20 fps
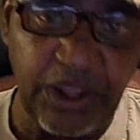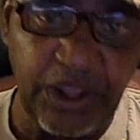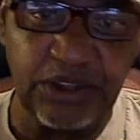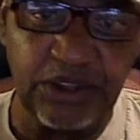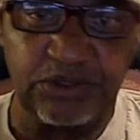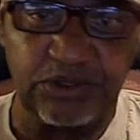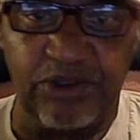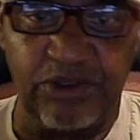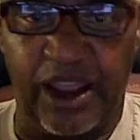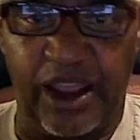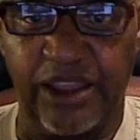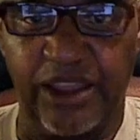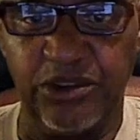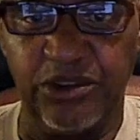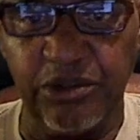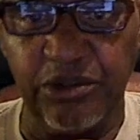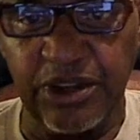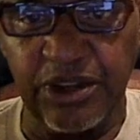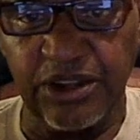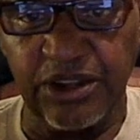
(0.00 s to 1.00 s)
this right,
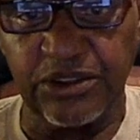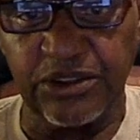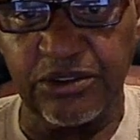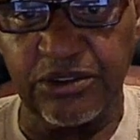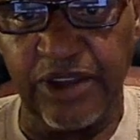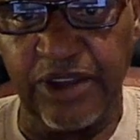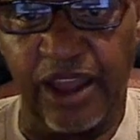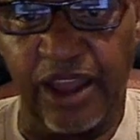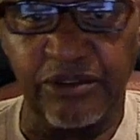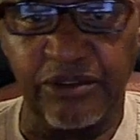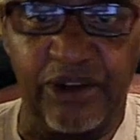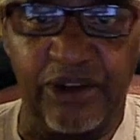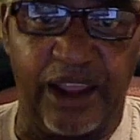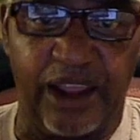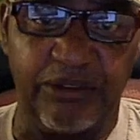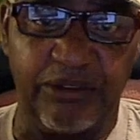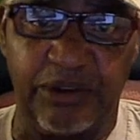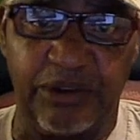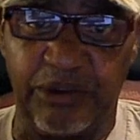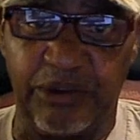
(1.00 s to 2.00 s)
you didn't do that
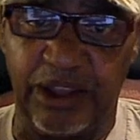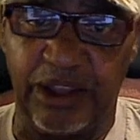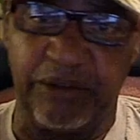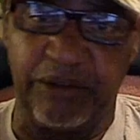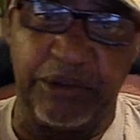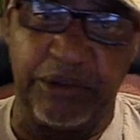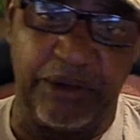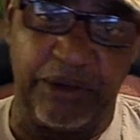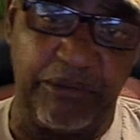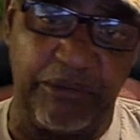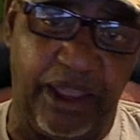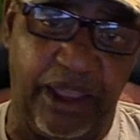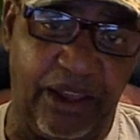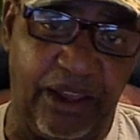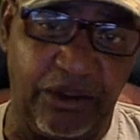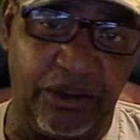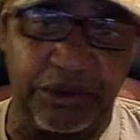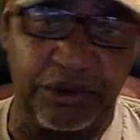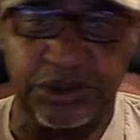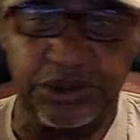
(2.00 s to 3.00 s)
right. Well, wait a minute,
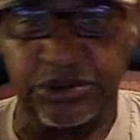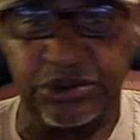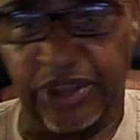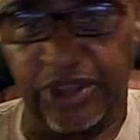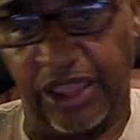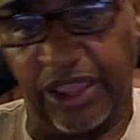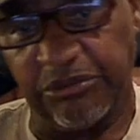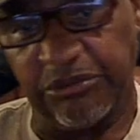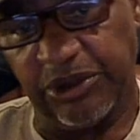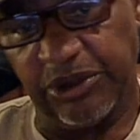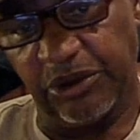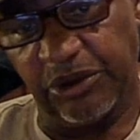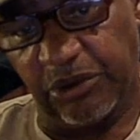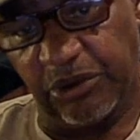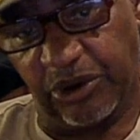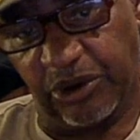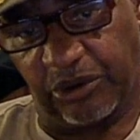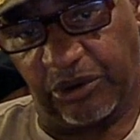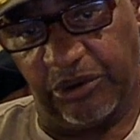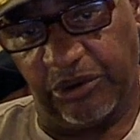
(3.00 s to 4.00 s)
man, look what you gave me to
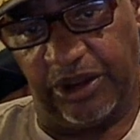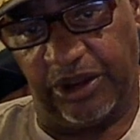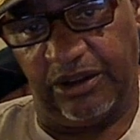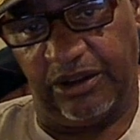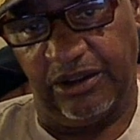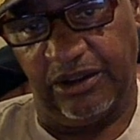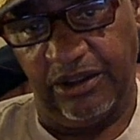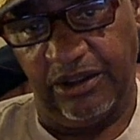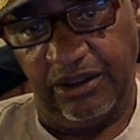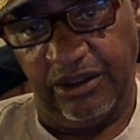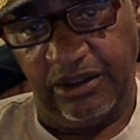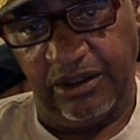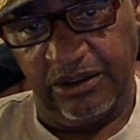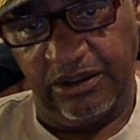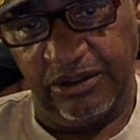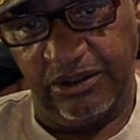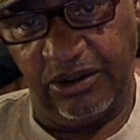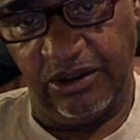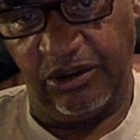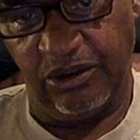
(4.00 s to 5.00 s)
work with.
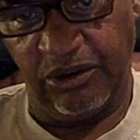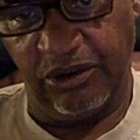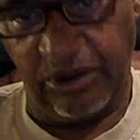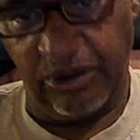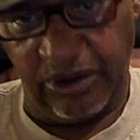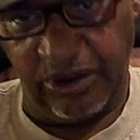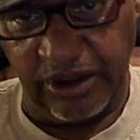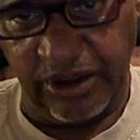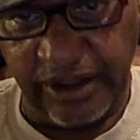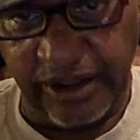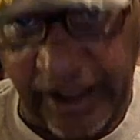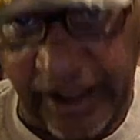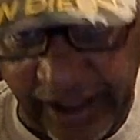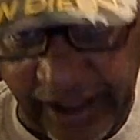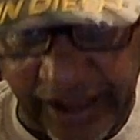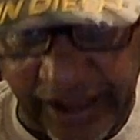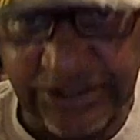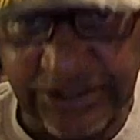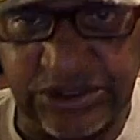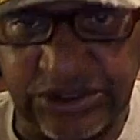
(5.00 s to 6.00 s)
You know, and I
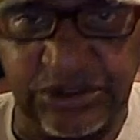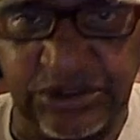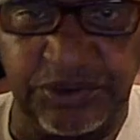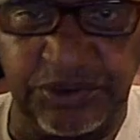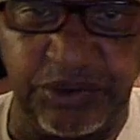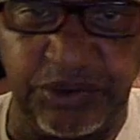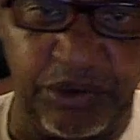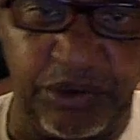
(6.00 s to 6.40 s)
asked you if you